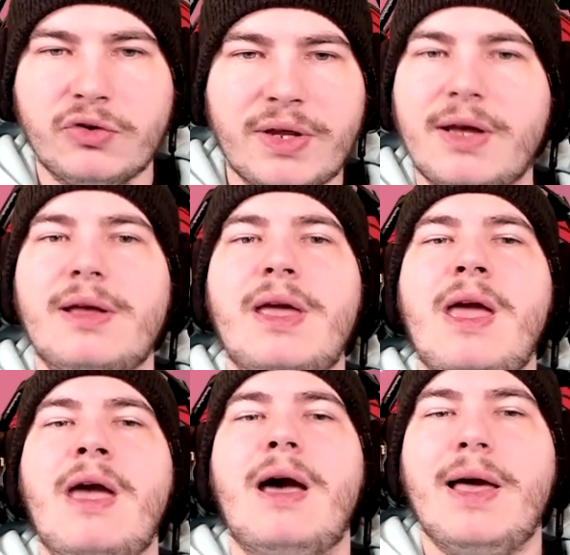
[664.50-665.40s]
that
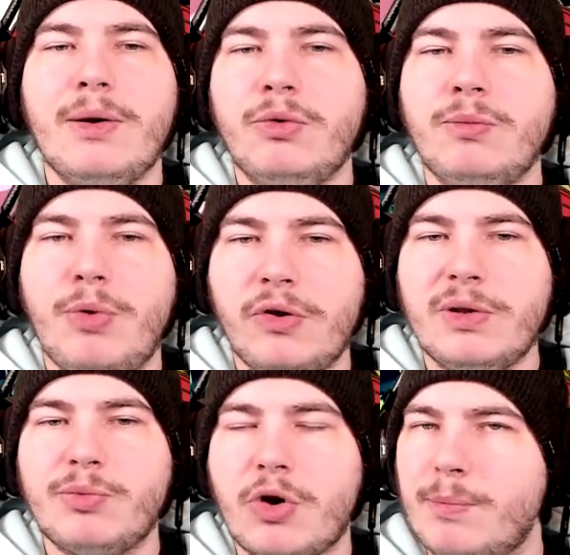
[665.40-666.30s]
I wouldn't personally
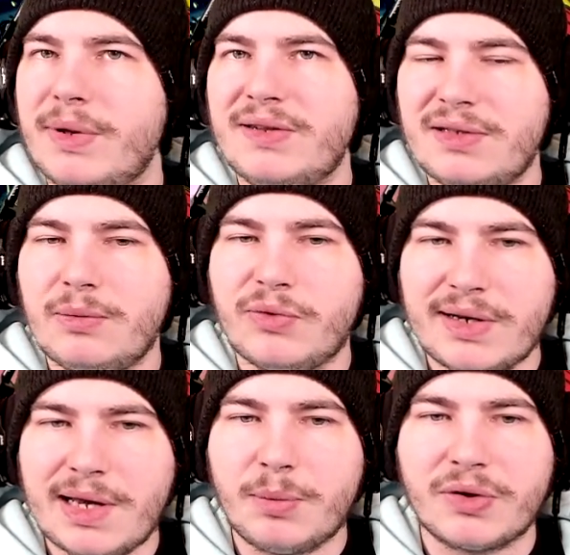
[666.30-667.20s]
put it on my team right
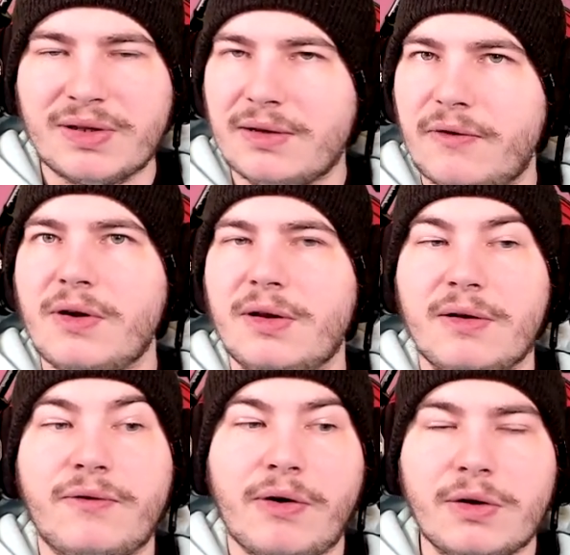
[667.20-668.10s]
now because it is
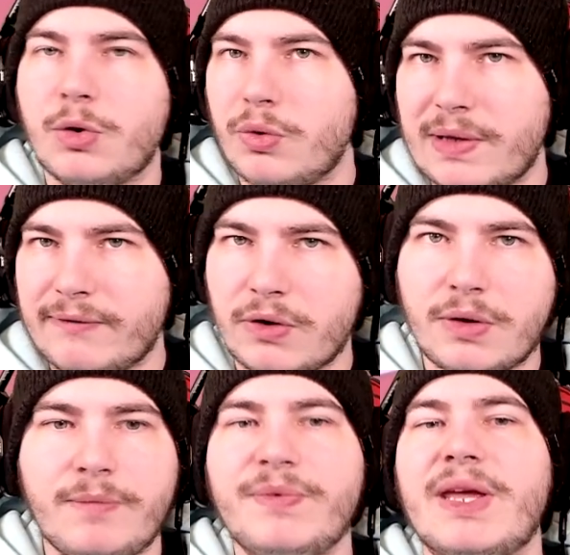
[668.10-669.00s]
very low level.